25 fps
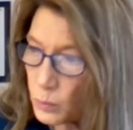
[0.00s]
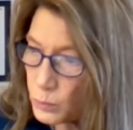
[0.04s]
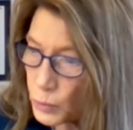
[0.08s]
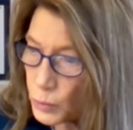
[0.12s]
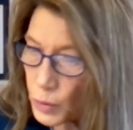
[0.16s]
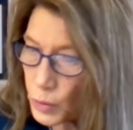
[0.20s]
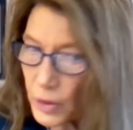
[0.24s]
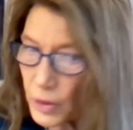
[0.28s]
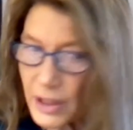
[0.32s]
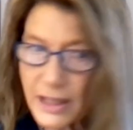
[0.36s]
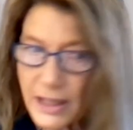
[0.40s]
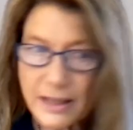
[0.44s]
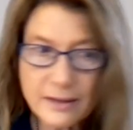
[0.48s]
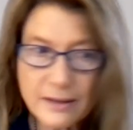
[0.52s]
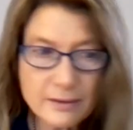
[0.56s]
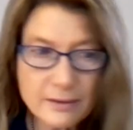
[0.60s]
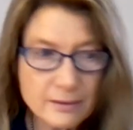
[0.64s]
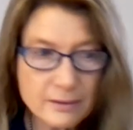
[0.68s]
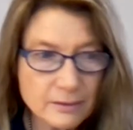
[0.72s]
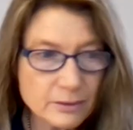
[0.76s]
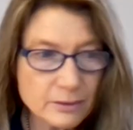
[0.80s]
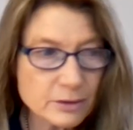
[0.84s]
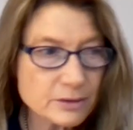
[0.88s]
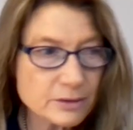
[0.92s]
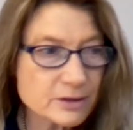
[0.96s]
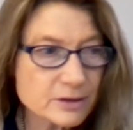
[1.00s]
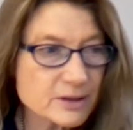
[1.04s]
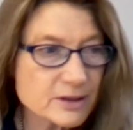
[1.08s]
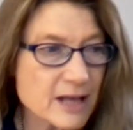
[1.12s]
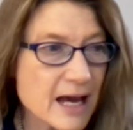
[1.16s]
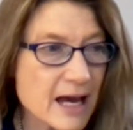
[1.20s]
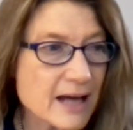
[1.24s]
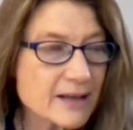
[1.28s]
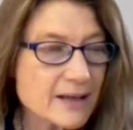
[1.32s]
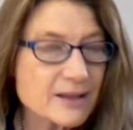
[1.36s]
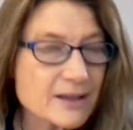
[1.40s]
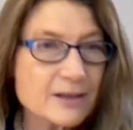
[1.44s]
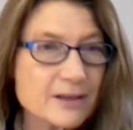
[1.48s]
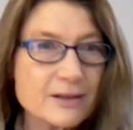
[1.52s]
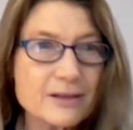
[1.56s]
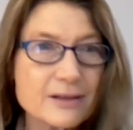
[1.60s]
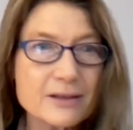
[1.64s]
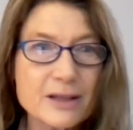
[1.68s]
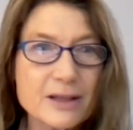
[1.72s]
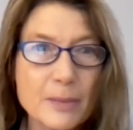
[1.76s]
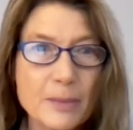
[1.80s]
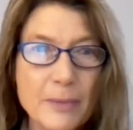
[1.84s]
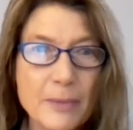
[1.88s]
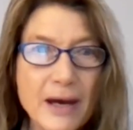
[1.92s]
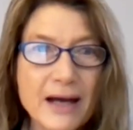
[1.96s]
drink, a little snack there in
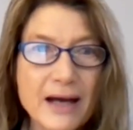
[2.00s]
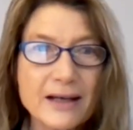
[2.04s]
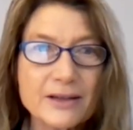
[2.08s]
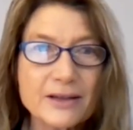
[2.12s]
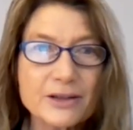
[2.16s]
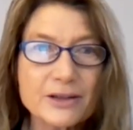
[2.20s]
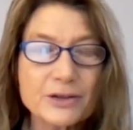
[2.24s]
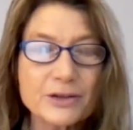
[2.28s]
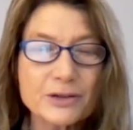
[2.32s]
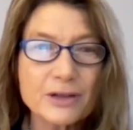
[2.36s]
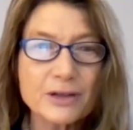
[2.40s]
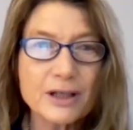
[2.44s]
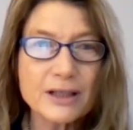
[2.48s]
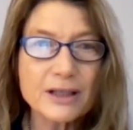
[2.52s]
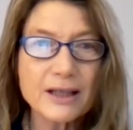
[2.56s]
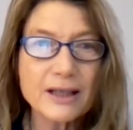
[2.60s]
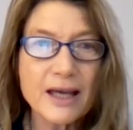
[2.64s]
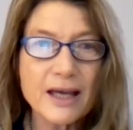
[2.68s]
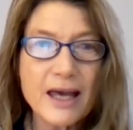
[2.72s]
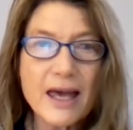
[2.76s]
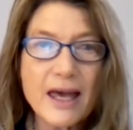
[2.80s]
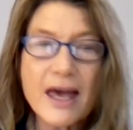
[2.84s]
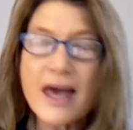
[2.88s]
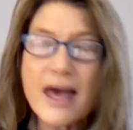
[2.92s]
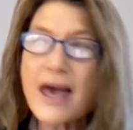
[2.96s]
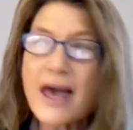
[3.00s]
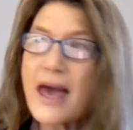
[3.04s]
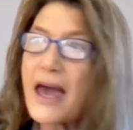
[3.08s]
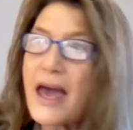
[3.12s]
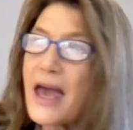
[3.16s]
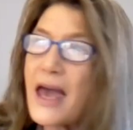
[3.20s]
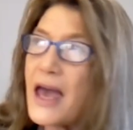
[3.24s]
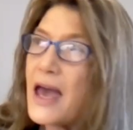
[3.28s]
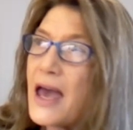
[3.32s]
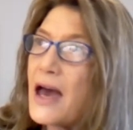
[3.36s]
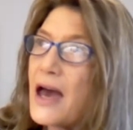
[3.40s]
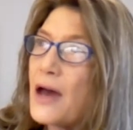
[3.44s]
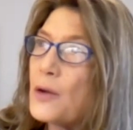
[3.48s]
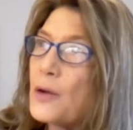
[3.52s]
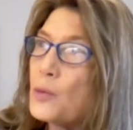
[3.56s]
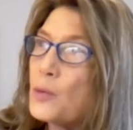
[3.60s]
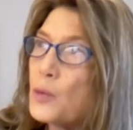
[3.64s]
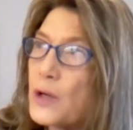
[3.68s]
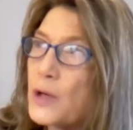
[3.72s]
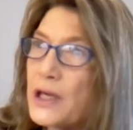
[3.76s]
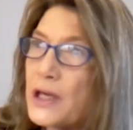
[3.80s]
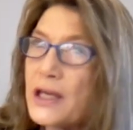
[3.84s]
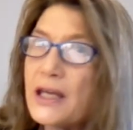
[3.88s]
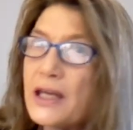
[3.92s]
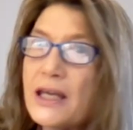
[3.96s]
the back of the truck, and
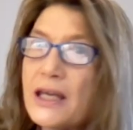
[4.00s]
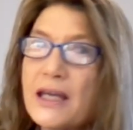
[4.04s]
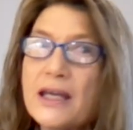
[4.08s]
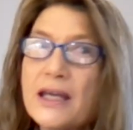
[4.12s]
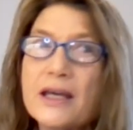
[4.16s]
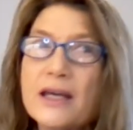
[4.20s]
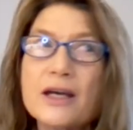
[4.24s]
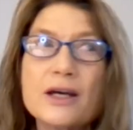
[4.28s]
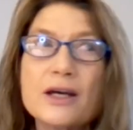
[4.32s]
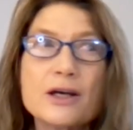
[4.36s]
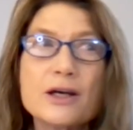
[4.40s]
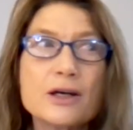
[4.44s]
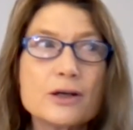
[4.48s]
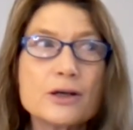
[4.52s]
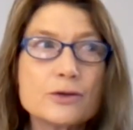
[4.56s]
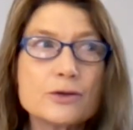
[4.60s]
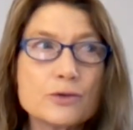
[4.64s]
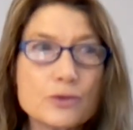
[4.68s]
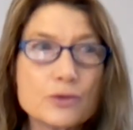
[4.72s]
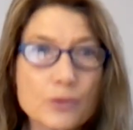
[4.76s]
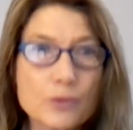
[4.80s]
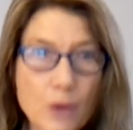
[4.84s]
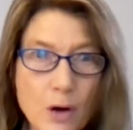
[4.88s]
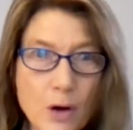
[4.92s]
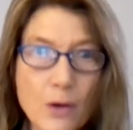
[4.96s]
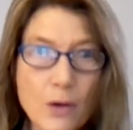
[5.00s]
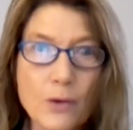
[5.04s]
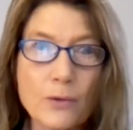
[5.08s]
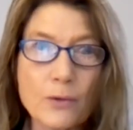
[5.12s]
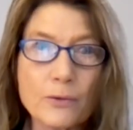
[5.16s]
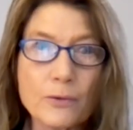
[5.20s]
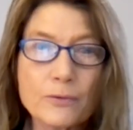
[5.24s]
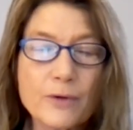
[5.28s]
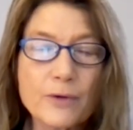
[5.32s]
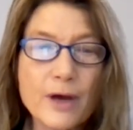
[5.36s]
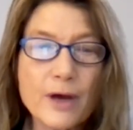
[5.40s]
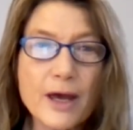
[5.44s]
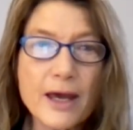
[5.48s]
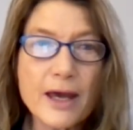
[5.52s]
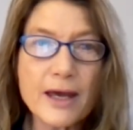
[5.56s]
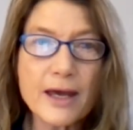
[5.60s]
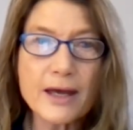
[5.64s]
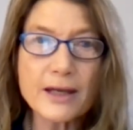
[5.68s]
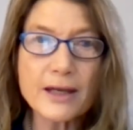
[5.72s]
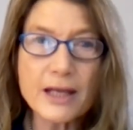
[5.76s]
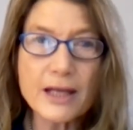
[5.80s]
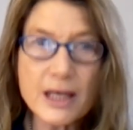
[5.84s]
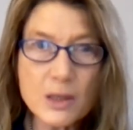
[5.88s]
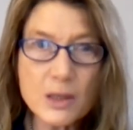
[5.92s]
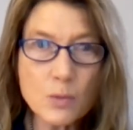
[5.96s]
we drove.
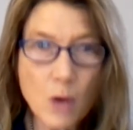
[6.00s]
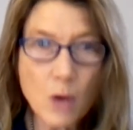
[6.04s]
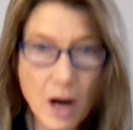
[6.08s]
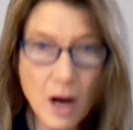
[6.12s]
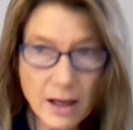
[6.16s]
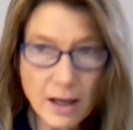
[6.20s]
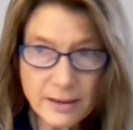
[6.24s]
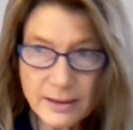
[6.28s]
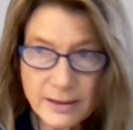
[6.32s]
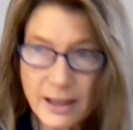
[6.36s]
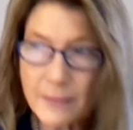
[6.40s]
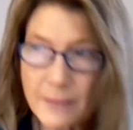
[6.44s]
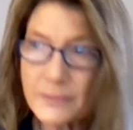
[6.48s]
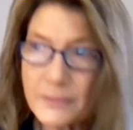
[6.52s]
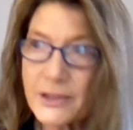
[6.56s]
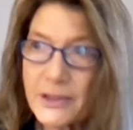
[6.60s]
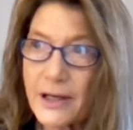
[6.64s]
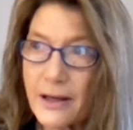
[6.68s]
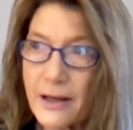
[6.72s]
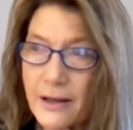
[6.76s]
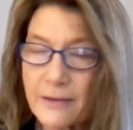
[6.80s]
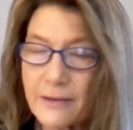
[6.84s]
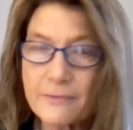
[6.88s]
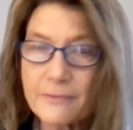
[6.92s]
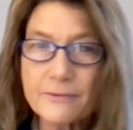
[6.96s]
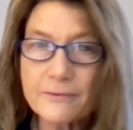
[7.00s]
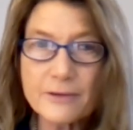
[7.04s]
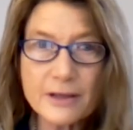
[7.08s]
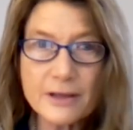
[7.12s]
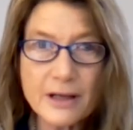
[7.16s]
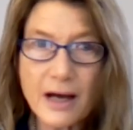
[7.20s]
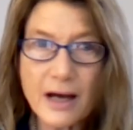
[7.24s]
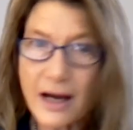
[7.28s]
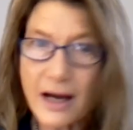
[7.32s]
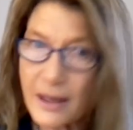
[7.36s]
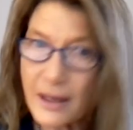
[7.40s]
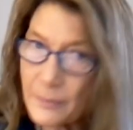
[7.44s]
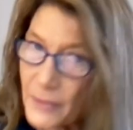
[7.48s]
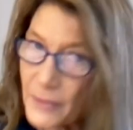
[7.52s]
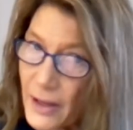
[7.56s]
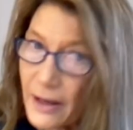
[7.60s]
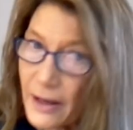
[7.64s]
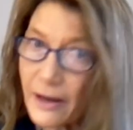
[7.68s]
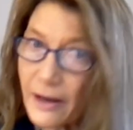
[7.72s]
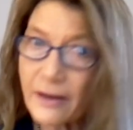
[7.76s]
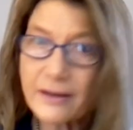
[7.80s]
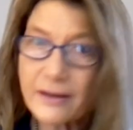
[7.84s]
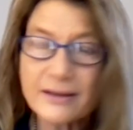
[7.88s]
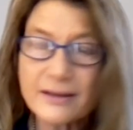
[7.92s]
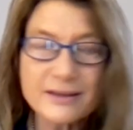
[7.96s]
And he walked up to every. I'm
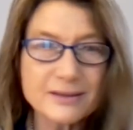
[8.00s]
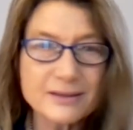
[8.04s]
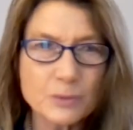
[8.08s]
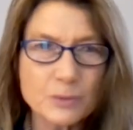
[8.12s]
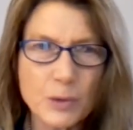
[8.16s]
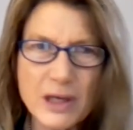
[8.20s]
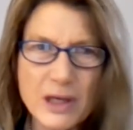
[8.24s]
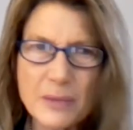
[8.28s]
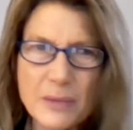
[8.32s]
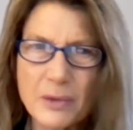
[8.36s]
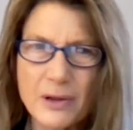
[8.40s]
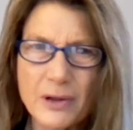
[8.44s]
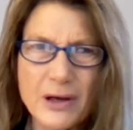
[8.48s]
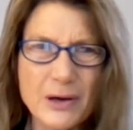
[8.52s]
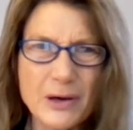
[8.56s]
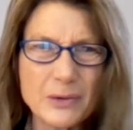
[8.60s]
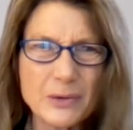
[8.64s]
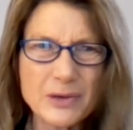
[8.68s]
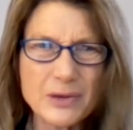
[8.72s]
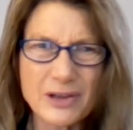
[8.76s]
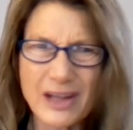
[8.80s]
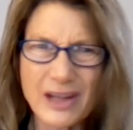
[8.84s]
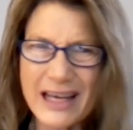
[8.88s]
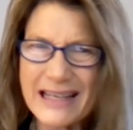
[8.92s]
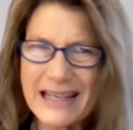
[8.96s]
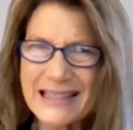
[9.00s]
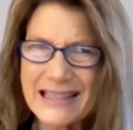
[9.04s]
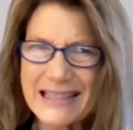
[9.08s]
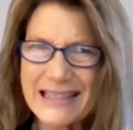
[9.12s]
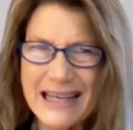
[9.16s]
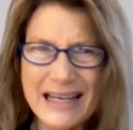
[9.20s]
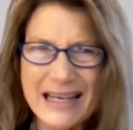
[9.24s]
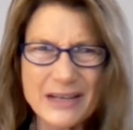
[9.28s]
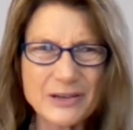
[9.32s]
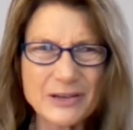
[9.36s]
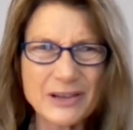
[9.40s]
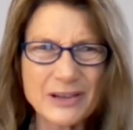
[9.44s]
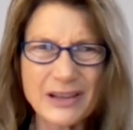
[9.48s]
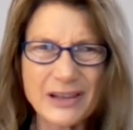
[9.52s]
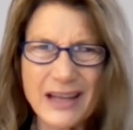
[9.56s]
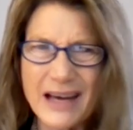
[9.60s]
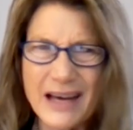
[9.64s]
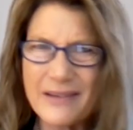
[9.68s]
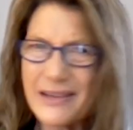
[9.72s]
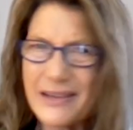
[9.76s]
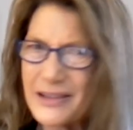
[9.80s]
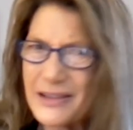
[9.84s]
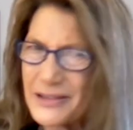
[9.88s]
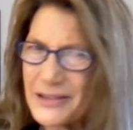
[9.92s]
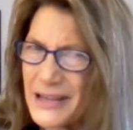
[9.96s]
there because Weebelo, you're like 10 or
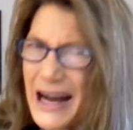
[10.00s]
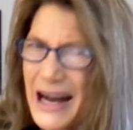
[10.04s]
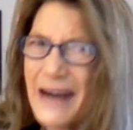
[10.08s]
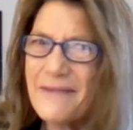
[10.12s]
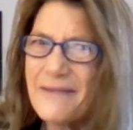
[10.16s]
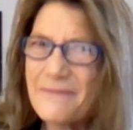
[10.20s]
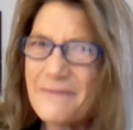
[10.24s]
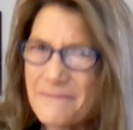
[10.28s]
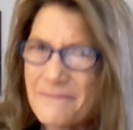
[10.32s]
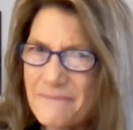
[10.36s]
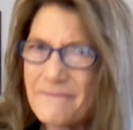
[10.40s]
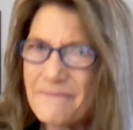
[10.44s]
11. You're not.